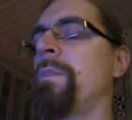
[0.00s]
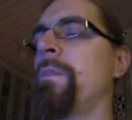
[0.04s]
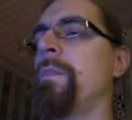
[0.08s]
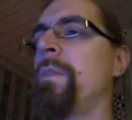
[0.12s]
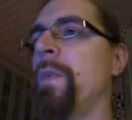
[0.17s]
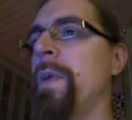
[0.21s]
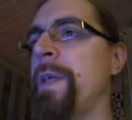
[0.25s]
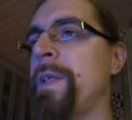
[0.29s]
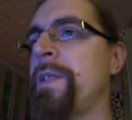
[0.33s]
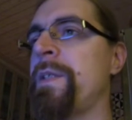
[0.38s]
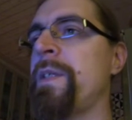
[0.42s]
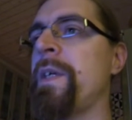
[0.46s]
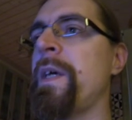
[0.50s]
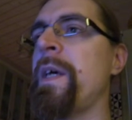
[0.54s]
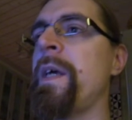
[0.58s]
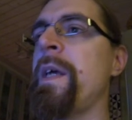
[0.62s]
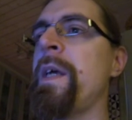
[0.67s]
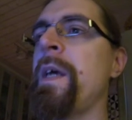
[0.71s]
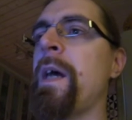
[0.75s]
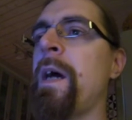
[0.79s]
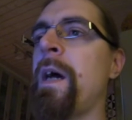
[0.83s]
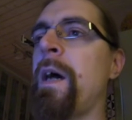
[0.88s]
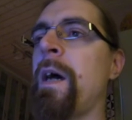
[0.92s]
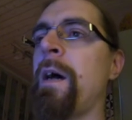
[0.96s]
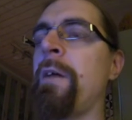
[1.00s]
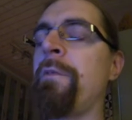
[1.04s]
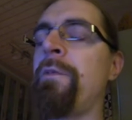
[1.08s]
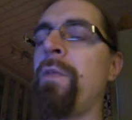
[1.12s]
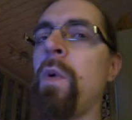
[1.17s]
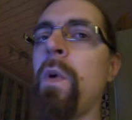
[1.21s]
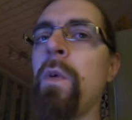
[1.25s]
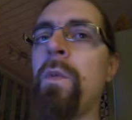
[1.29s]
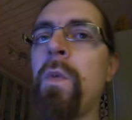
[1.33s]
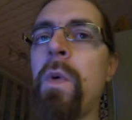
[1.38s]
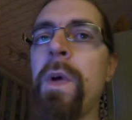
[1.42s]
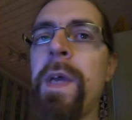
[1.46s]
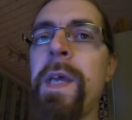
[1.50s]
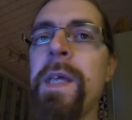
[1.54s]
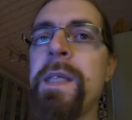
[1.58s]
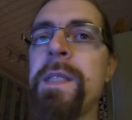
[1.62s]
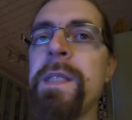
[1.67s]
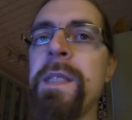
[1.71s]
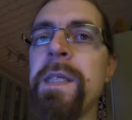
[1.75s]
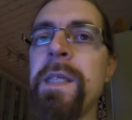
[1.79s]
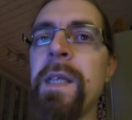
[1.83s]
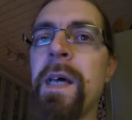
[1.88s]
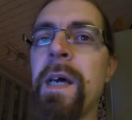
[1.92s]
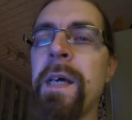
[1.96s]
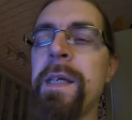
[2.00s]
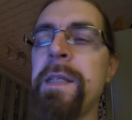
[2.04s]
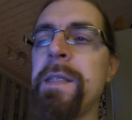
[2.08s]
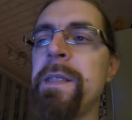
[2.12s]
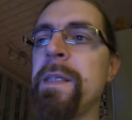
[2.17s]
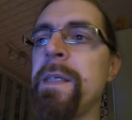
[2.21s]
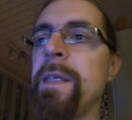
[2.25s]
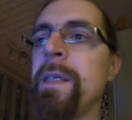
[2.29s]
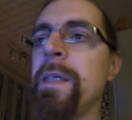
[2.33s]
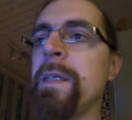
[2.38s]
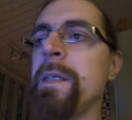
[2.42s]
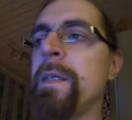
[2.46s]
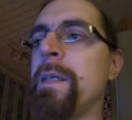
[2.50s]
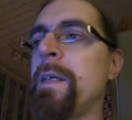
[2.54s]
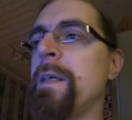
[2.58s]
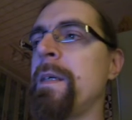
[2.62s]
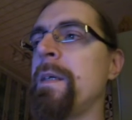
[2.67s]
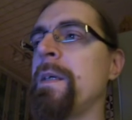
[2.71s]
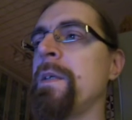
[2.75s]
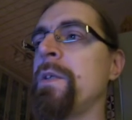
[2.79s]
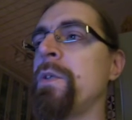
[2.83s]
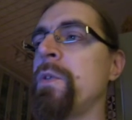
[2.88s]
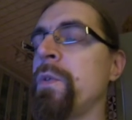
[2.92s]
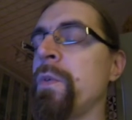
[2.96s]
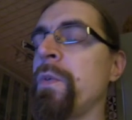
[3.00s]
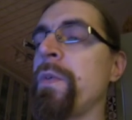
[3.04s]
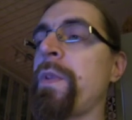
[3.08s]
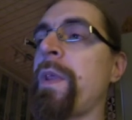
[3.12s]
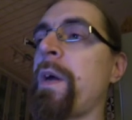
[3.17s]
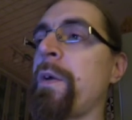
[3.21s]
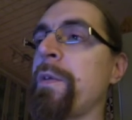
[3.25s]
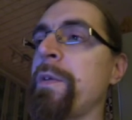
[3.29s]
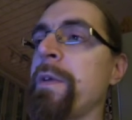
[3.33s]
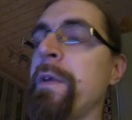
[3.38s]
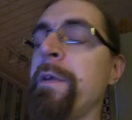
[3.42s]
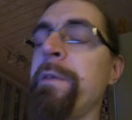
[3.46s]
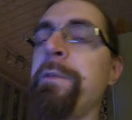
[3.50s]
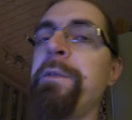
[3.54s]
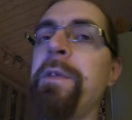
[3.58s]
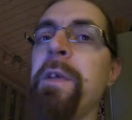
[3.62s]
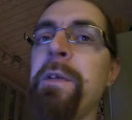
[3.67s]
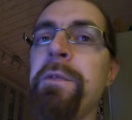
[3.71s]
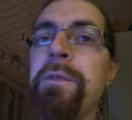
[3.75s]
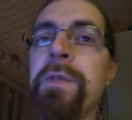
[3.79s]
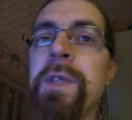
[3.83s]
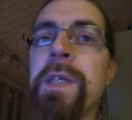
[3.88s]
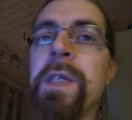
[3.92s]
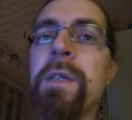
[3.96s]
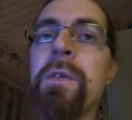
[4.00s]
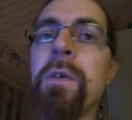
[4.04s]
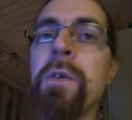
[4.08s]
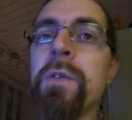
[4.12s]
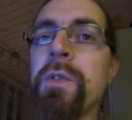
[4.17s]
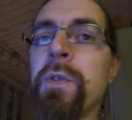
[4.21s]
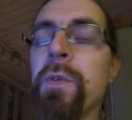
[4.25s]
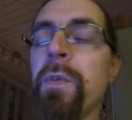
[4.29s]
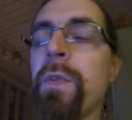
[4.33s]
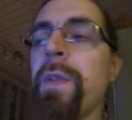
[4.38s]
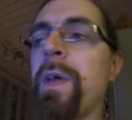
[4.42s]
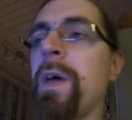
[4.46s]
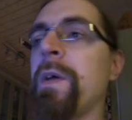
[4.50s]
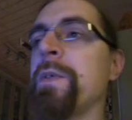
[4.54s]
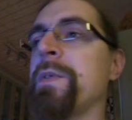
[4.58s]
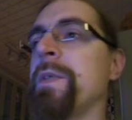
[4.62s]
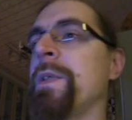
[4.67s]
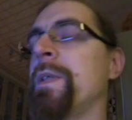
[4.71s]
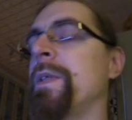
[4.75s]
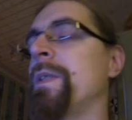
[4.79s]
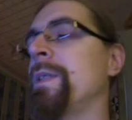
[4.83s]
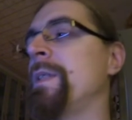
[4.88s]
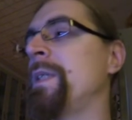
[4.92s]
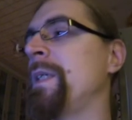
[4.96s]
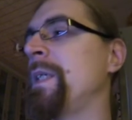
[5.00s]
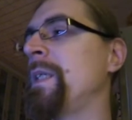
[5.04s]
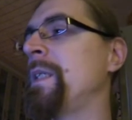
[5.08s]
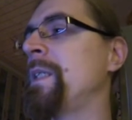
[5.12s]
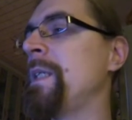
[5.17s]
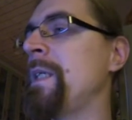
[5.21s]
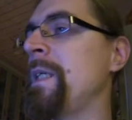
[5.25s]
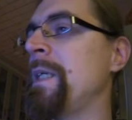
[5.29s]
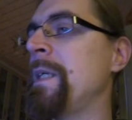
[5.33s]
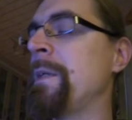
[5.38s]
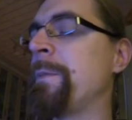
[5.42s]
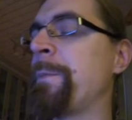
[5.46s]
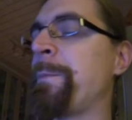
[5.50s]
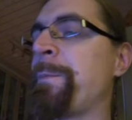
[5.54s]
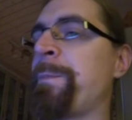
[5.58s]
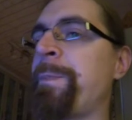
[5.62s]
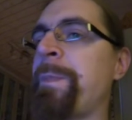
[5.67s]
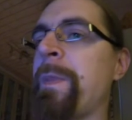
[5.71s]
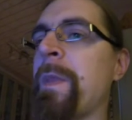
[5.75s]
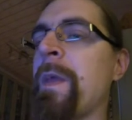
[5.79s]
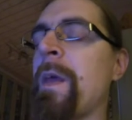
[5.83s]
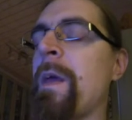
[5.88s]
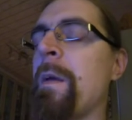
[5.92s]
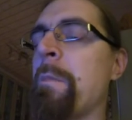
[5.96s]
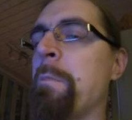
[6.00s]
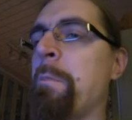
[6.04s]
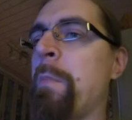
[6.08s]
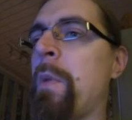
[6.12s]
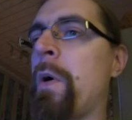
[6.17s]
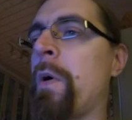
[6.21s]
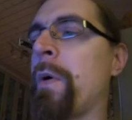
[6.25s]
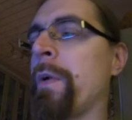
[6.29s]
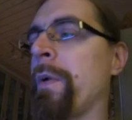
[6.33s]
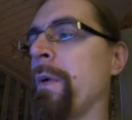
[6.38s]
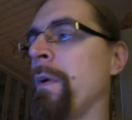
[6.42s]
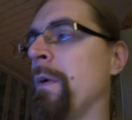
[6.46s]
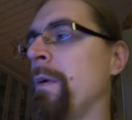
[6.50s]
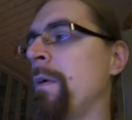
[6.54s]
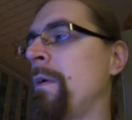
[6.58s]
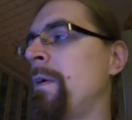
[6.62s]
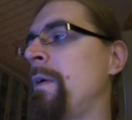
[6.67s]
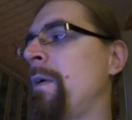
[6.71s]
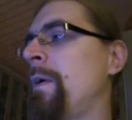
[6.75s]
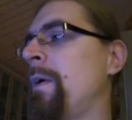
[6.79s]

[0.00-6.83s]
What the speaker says: let's say, a Volvo XC90 2015 or 2016 model,